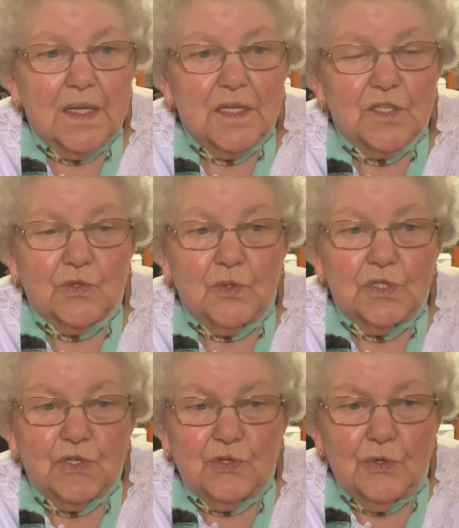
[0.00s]
So
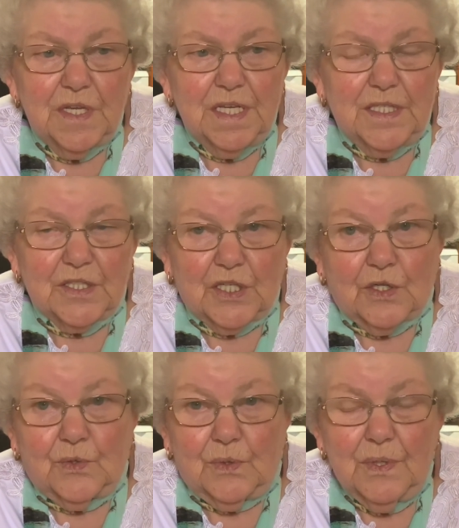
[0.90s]
2 years
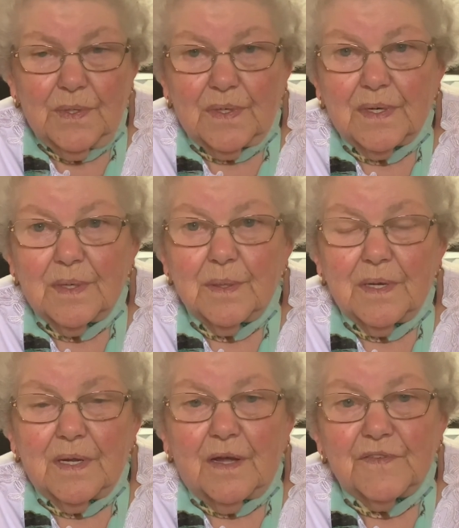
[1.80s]
ago,
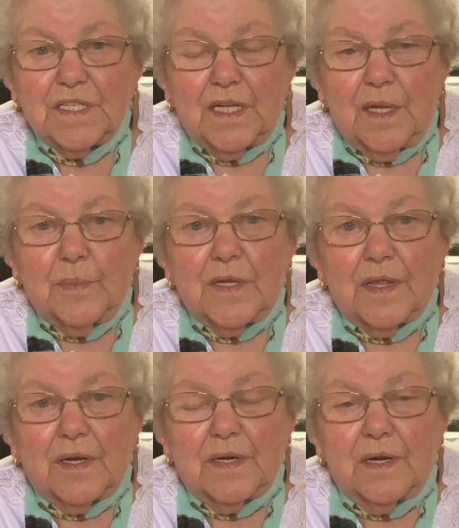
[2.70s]
I've still a
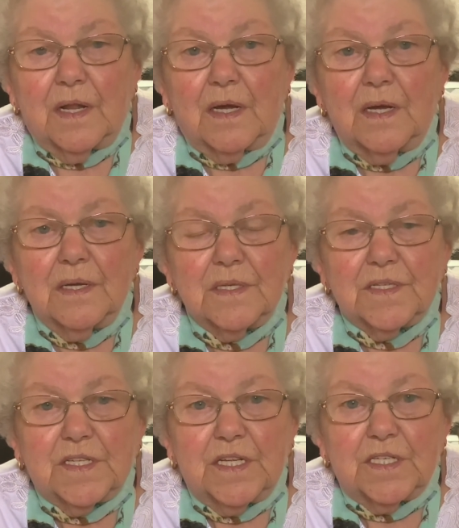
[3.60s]
brother-in-law
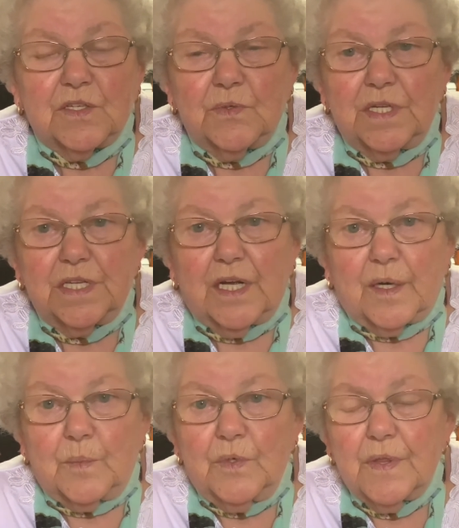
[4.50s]
stays doing in
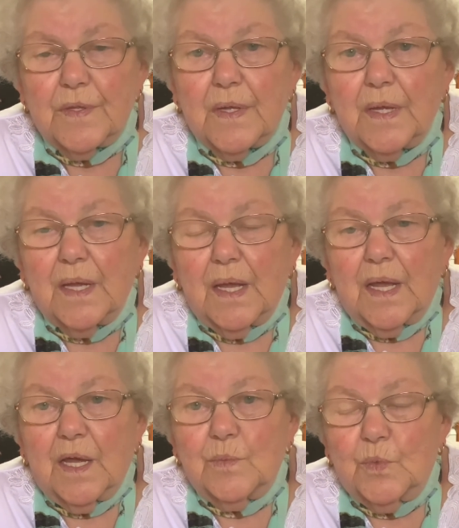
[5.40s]
Yarmouth,
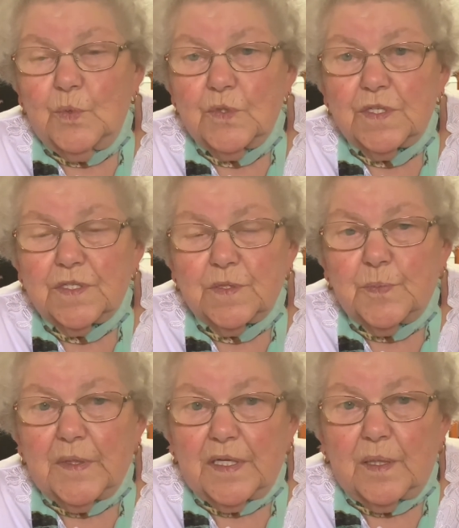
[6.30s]
and we were
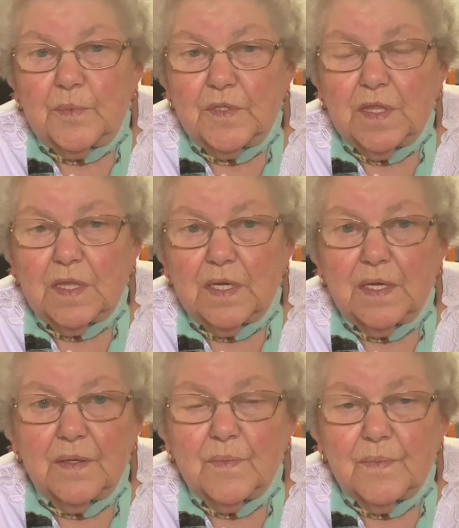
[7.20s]
speaking about
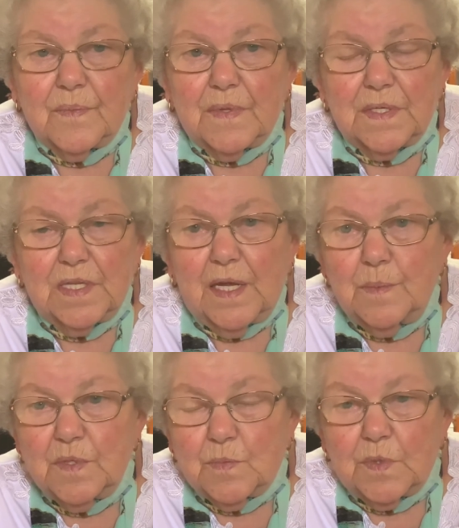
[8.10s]
the
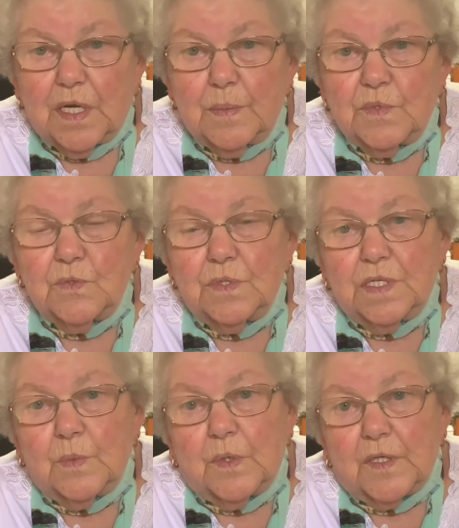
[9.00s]
time it would come down
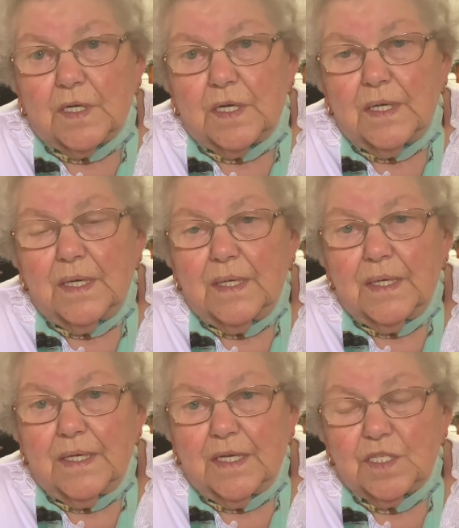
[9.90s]
to work.
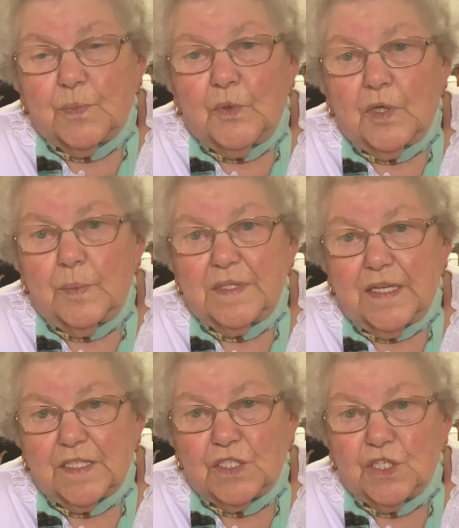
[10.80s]
And I spoke about
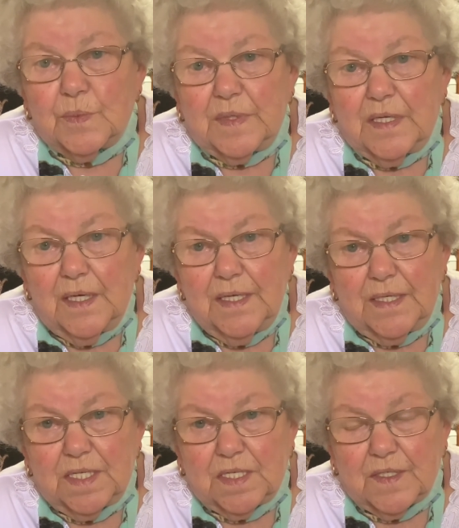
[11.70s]
this Jimmy
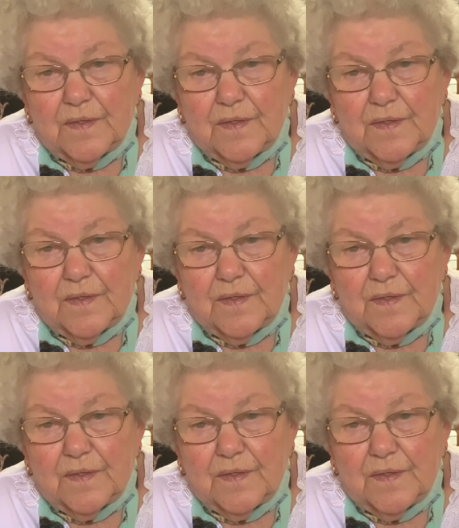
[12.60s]
Hannant.